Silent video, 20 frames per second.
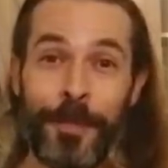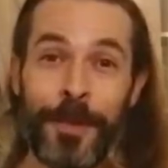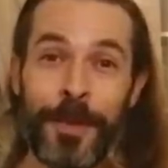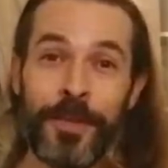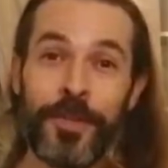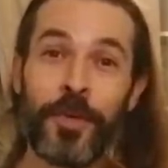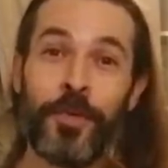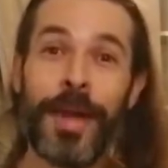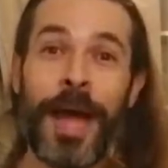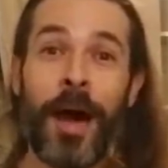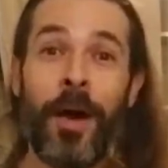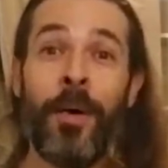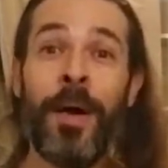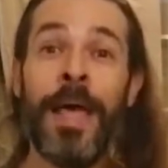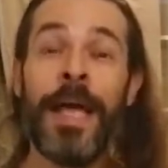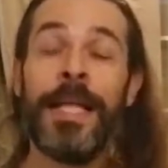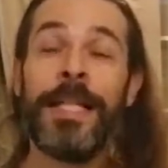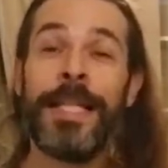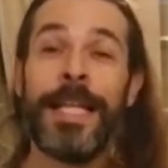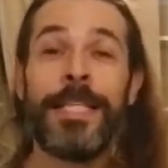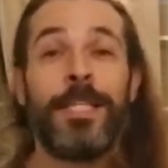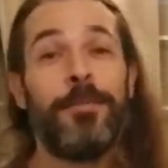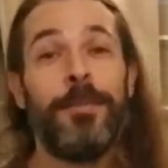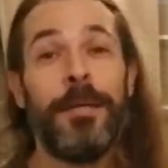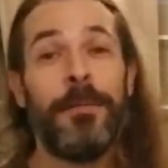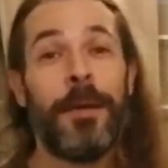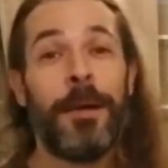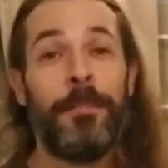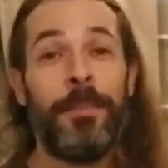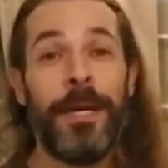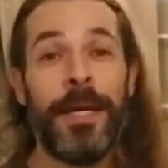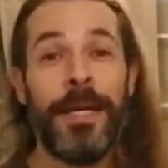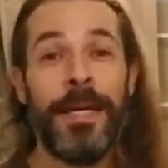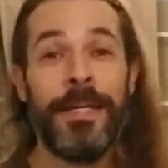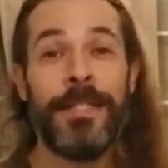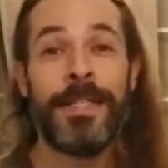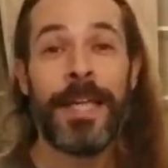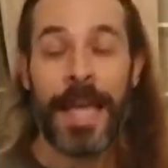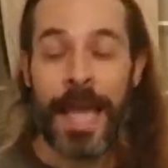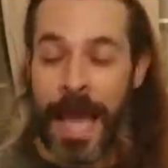So now let's meet my
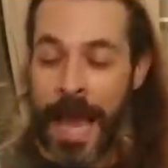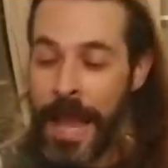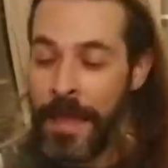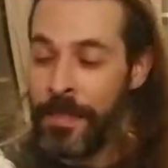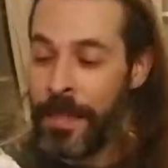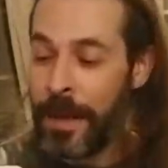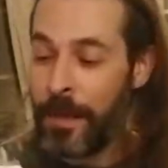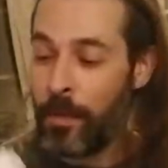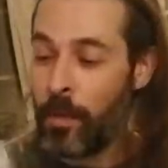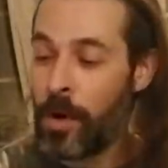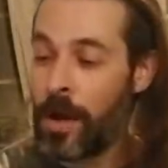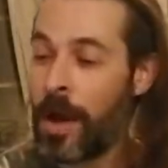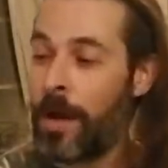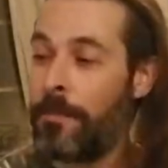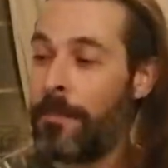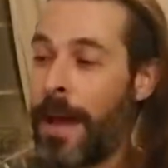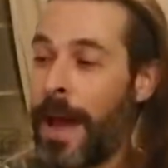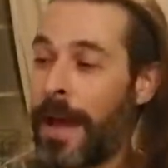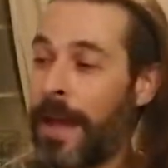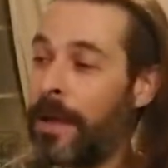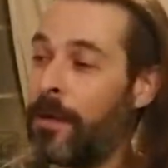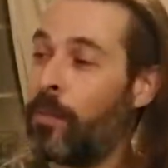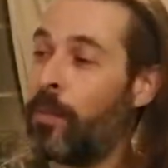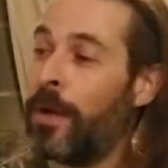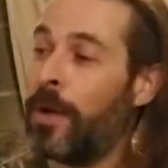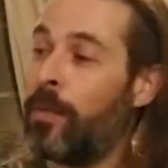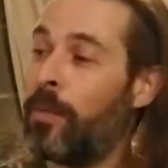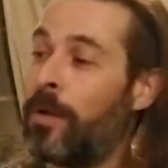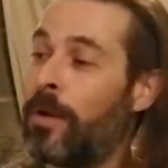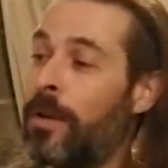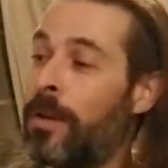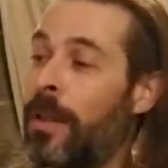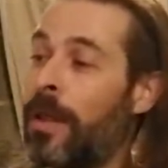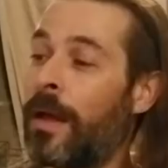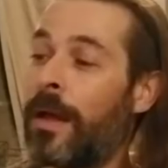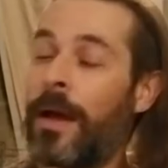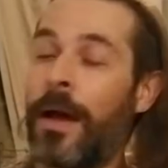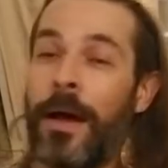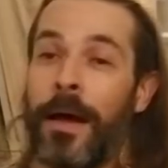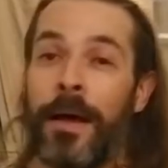piggies, and then we'll come back and
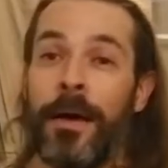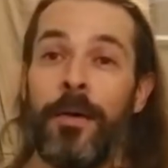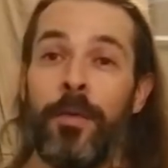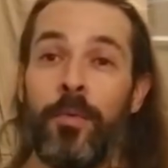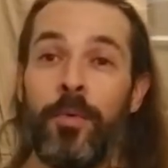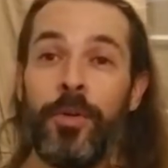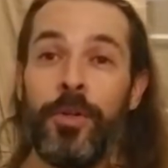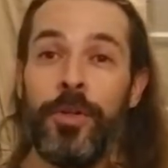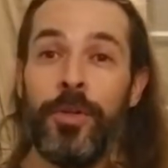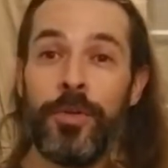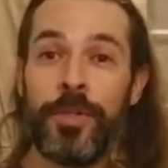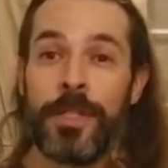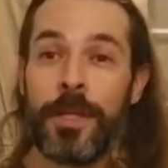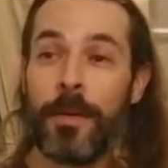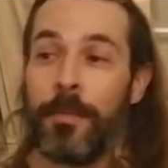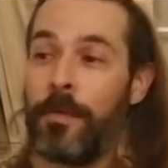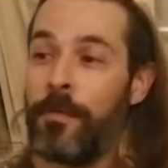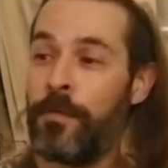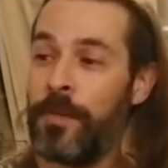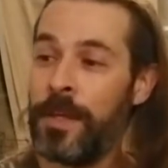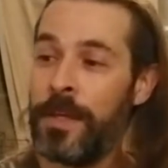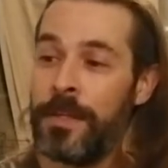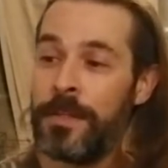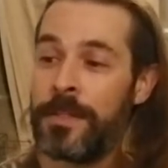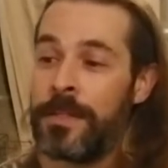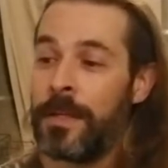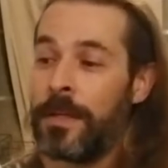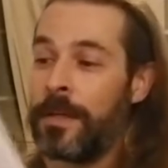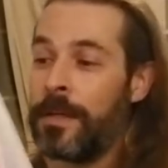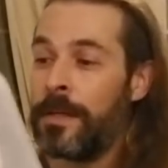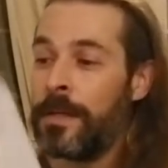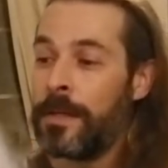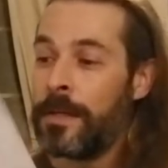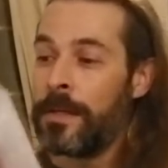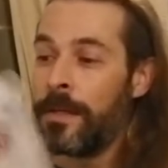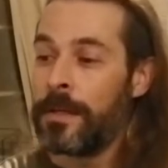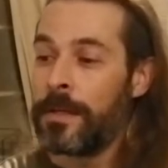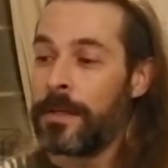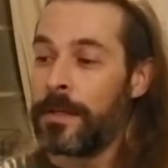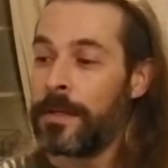we'll do some of these.
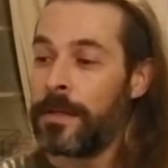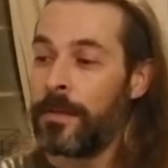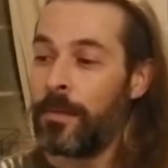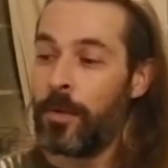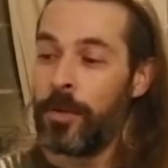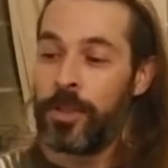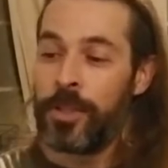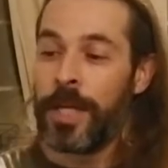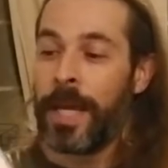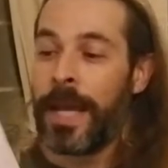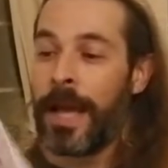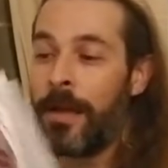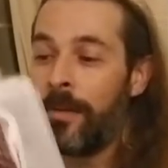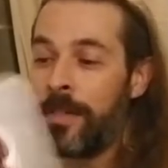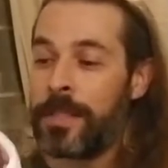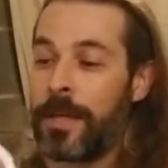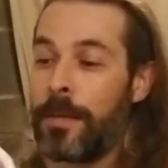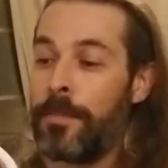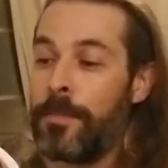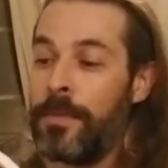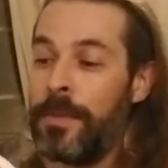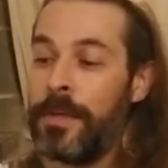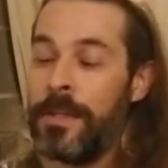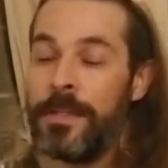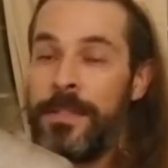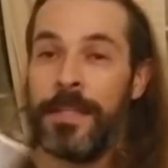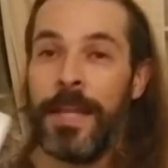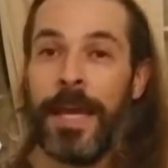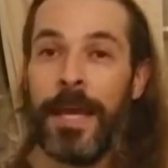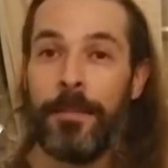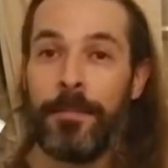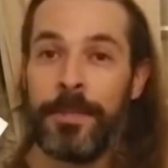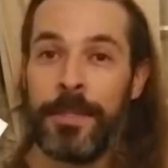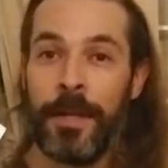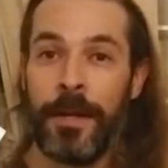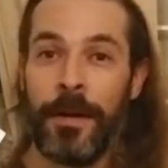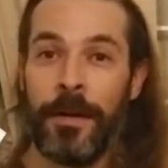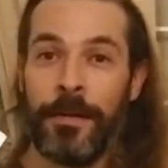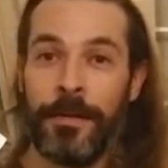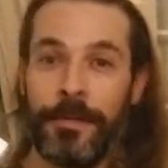We'll check out some of these names
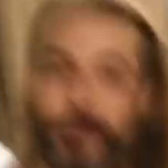here.